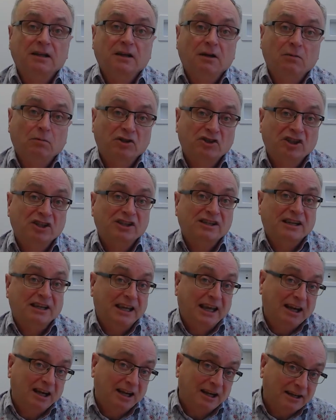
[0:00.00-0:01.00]
which is,
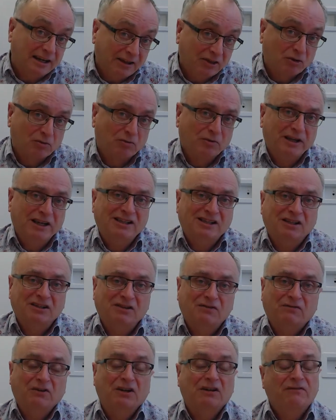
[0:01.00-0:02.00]
again, another reason
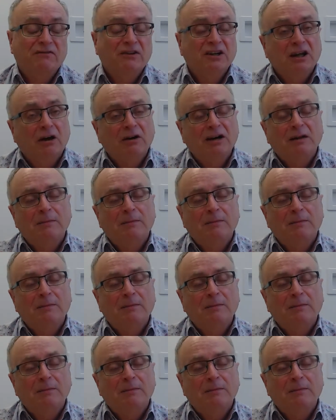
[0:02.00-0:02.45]
for knowing